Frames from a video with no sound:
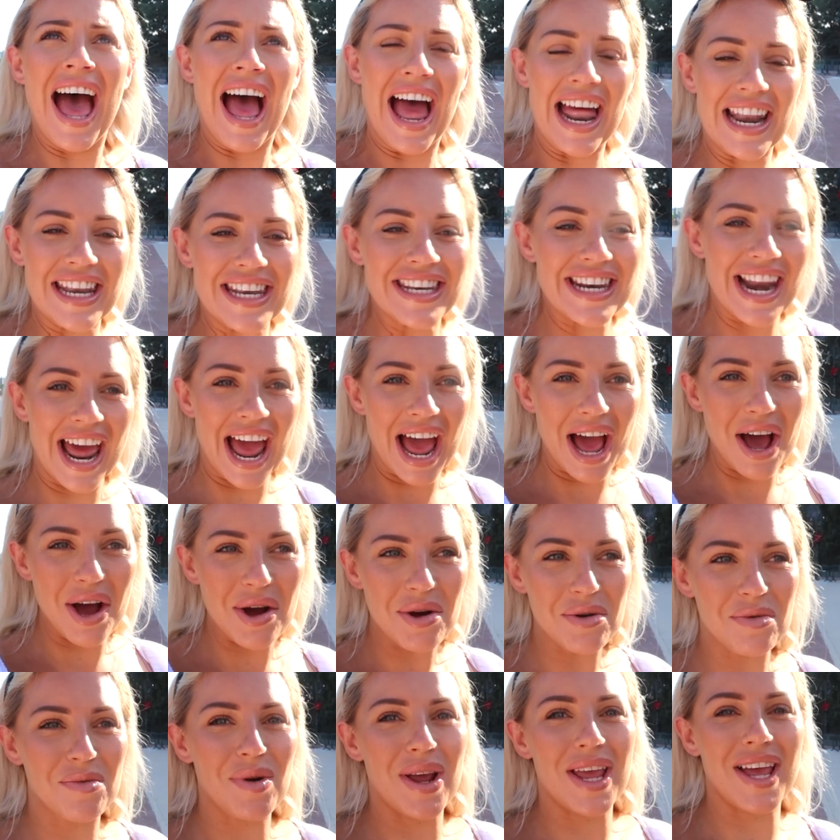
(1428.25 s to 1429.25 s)
And
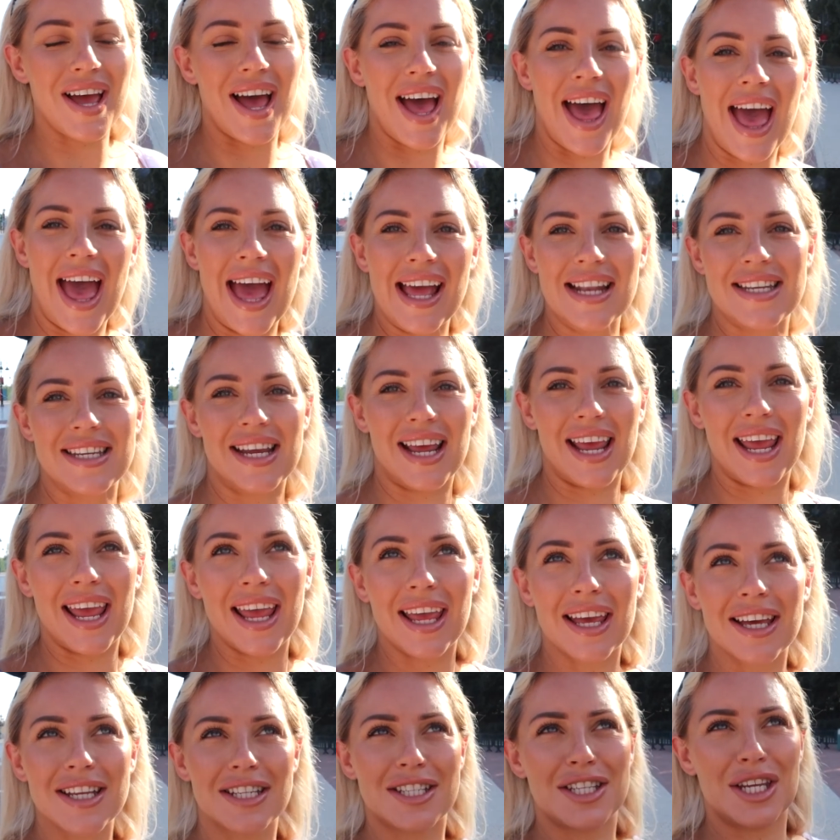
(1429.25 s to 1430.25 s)
now we are
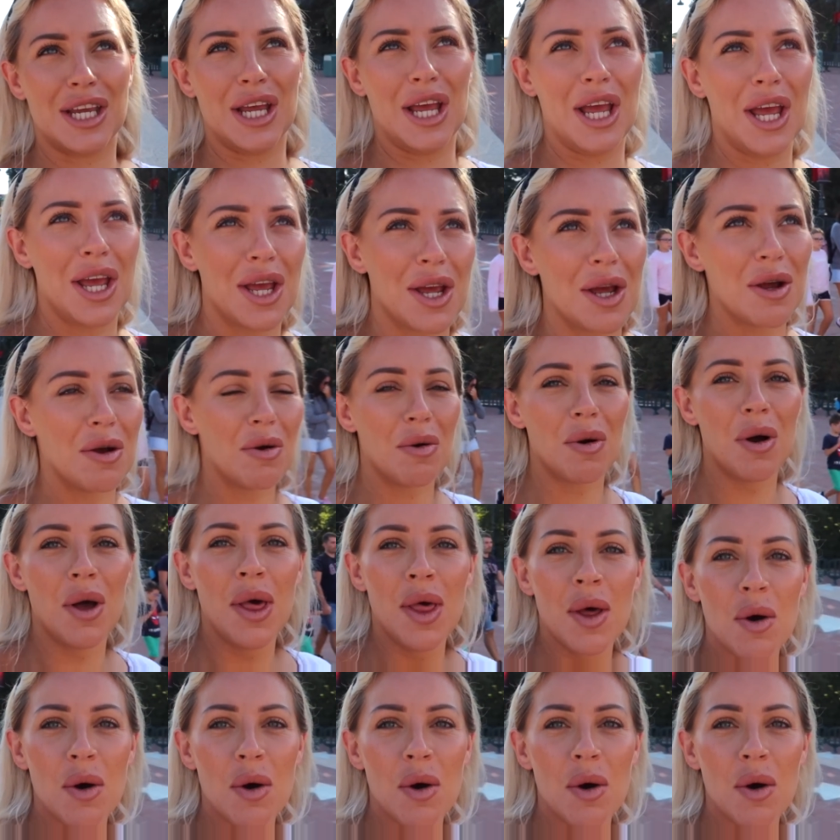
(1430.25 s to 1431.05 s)
heading to